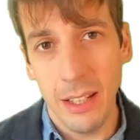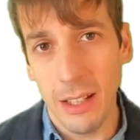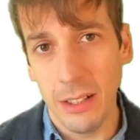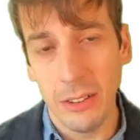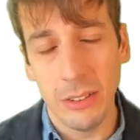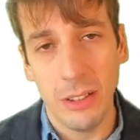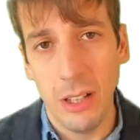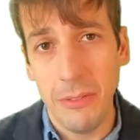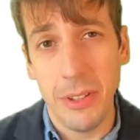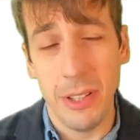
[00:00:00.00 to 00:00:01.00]
I'd
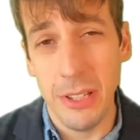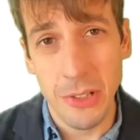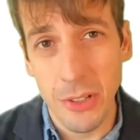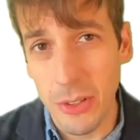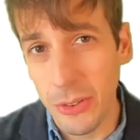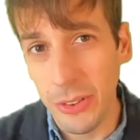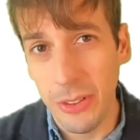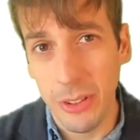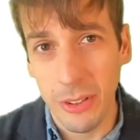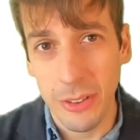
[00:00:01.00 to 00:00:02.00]
love to introduce you
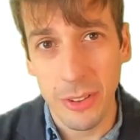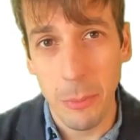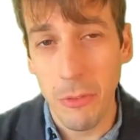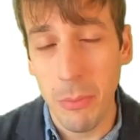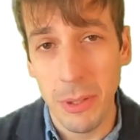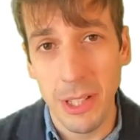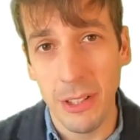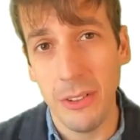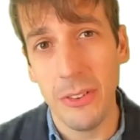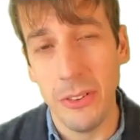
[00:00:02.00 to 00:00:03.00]
to some of
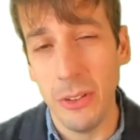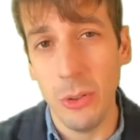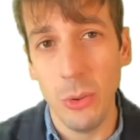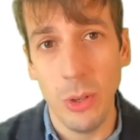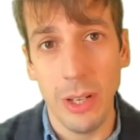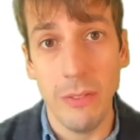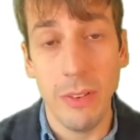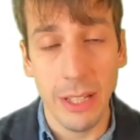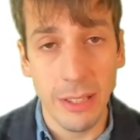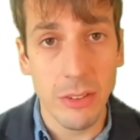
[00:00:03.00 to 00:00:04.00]
Moderne's new
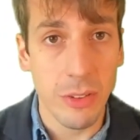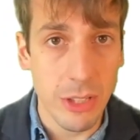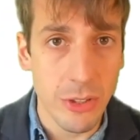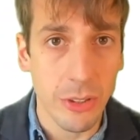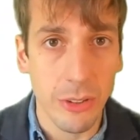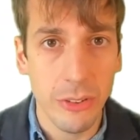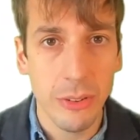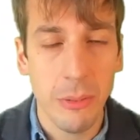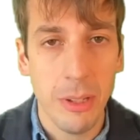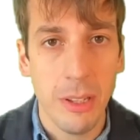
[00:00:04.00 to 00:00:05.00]
advanced features
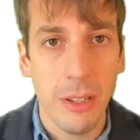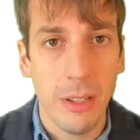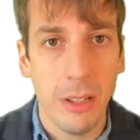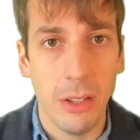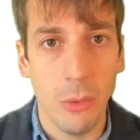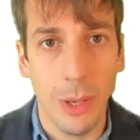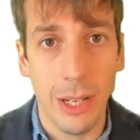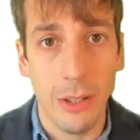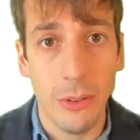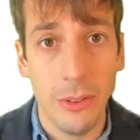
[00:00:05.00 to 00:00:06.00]

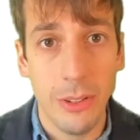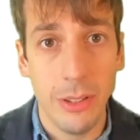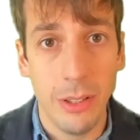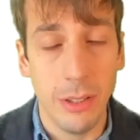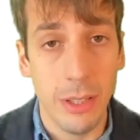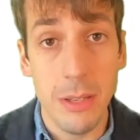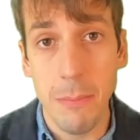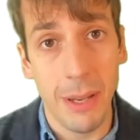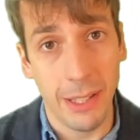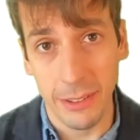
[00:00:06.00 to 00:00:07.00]
around
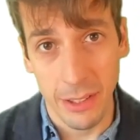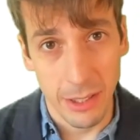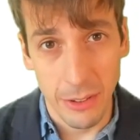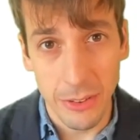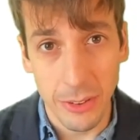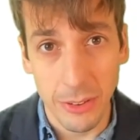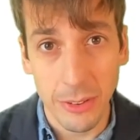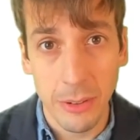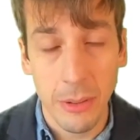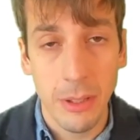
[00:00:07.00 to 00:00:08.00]
impact
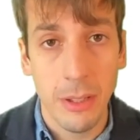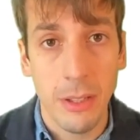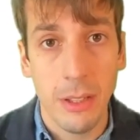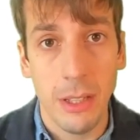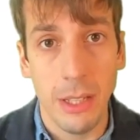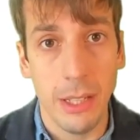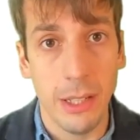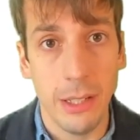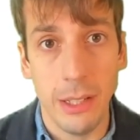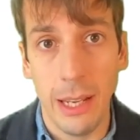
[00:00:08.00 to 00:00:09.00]
analysis
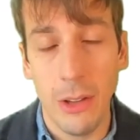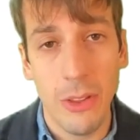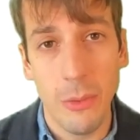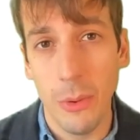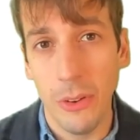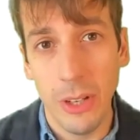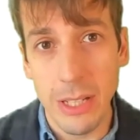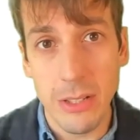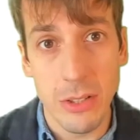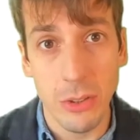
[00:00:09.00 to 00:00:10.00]
and how they
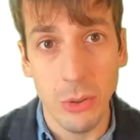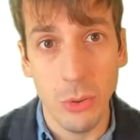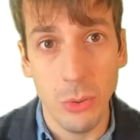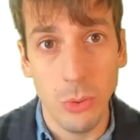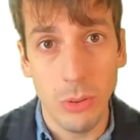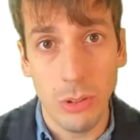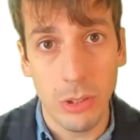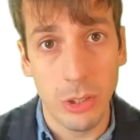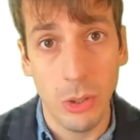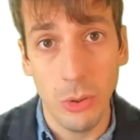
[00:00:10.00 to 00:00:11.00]
relate to
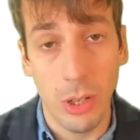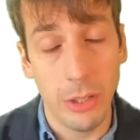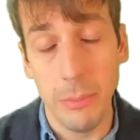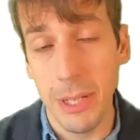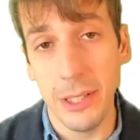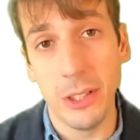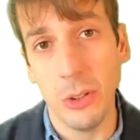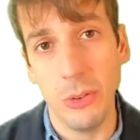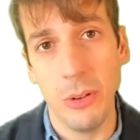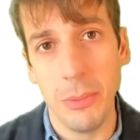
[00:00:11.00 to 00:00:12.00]
automated
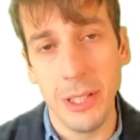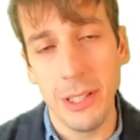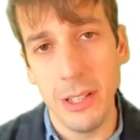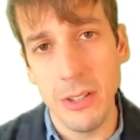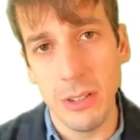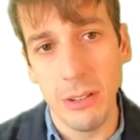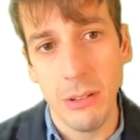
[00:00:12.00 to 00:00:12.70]
code remediation.